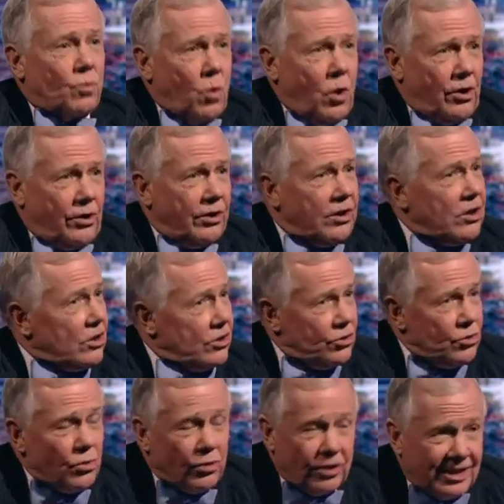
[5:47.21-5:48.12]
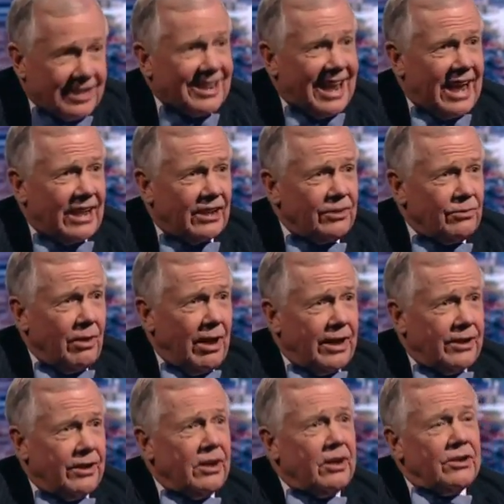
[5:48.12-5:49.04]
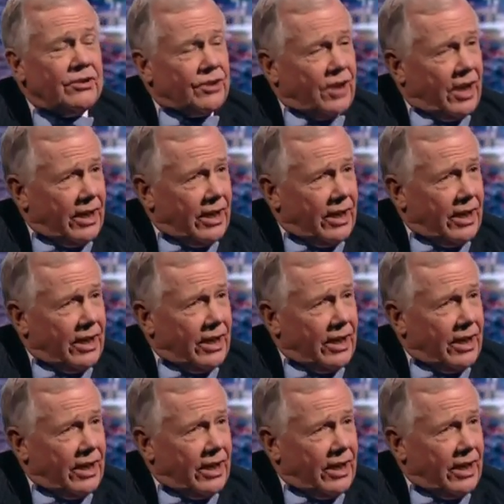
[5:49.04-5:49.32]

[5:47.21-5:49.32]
is water. You are exactly right.